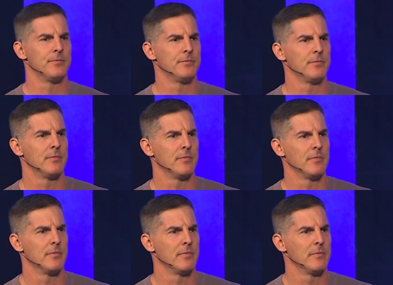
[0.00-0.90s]

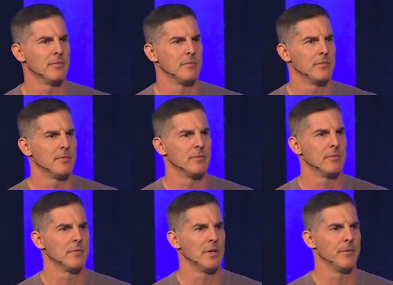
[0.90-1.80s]
[no speech]